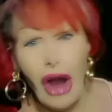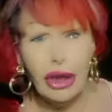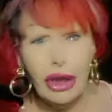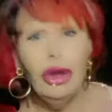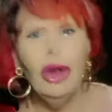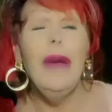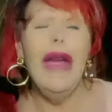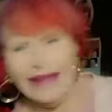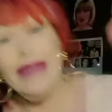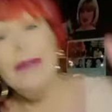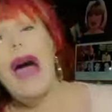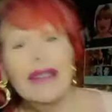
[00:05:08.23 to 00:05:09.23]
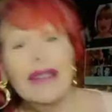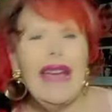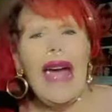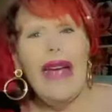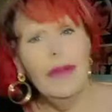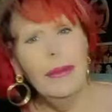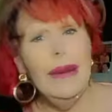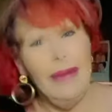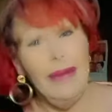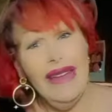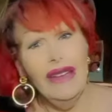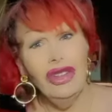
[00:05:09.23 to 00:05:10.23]
Demonetize me, bitch.
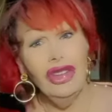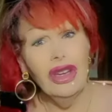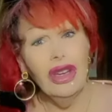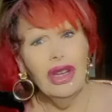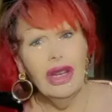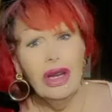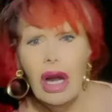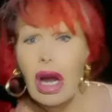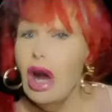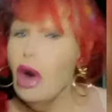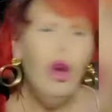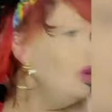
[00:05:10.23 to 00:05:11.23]
Ooh.